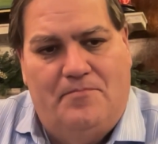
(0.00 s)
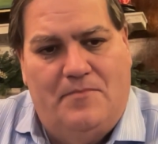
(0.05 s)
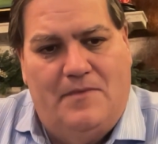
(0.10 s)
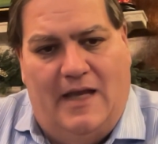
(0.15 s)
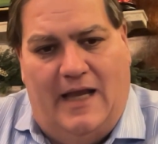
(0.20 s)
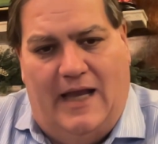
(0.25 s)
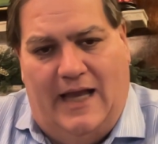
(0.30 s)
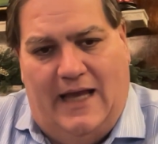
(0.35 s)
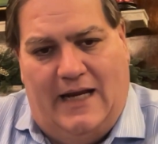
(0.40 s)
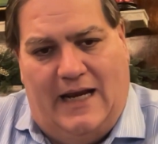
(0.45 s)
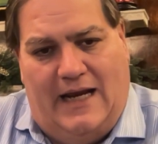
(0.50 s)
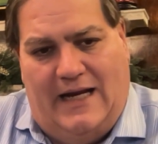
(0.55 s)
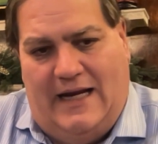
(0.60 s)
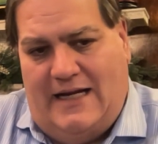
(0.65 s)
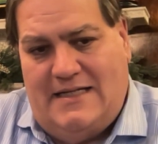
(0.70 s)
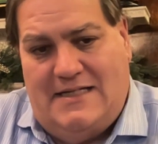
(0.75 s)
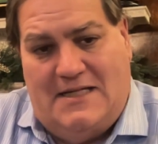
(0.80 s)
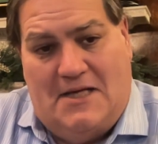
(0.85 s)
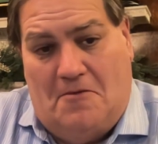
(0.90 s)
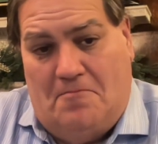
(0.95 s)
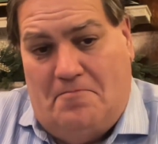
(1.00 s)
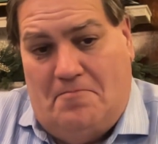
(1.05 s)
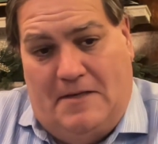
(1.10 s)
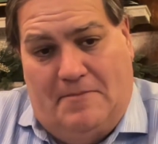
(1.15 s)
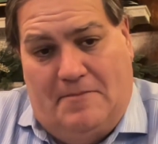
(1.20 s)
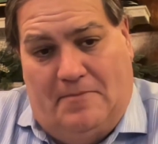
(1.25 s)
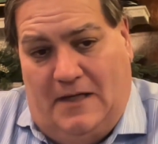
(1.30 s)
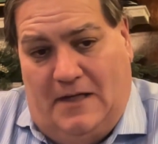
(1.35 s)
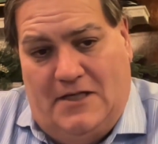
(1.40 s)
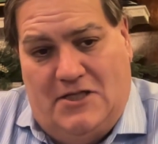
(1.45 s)
And I tell
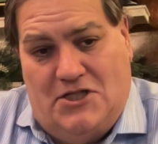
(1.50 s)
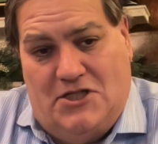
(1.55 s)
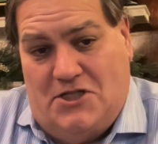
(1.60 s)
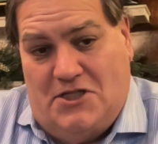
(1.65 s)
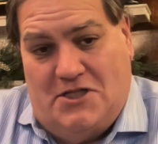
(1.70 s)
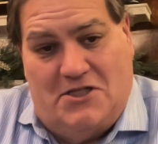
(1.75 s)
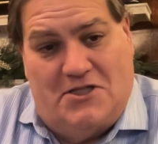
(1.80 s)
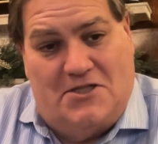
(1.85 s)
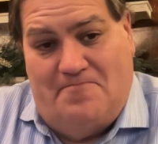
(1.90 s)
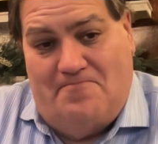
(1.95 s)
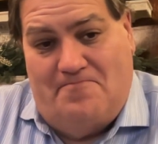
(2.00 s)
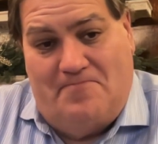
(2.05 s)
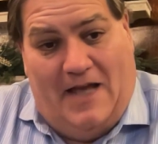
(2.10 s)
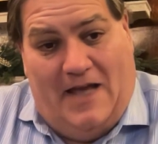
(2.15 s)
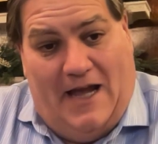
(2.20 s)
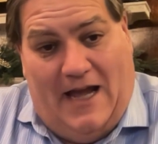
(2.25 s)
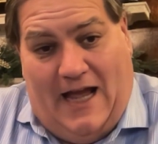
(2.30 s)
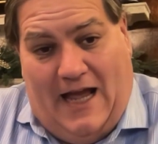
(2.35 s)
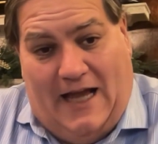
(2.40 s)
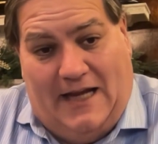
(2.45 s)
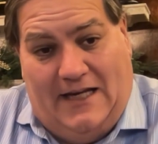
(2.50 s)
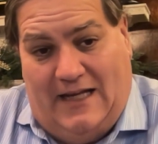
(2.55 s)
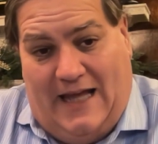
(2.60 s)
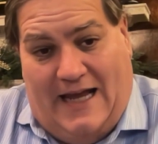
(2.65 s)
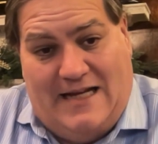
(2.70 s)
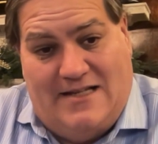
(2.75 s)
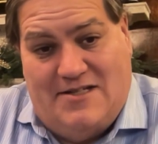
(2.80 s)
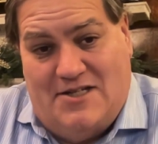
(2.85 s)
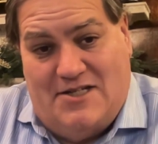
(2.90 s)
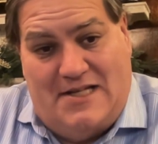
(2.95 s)
people it's just I'd
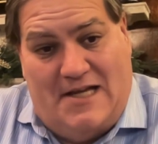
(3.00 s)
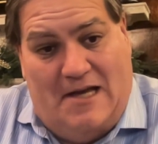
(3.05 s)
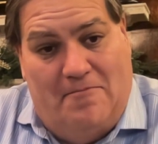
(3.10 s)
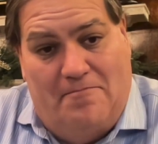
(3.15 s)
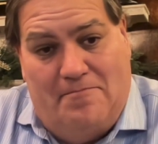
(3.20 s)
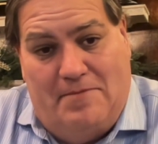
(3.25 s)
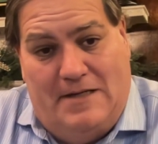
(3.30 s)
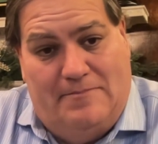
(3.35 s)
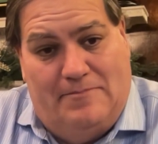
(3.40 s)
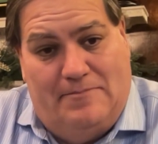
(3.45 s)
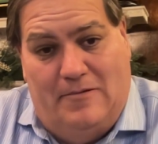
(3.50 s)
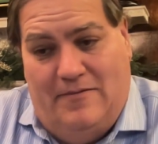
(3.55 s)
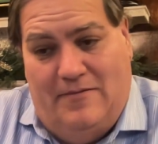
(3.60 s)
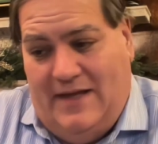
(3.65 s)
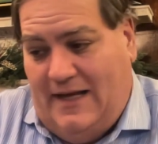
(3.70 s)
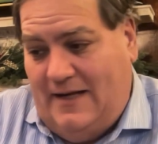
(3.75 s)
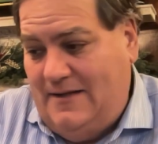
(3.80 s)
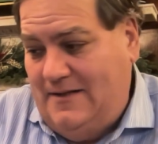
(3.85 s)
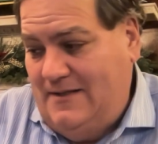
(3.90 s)
like to tell people that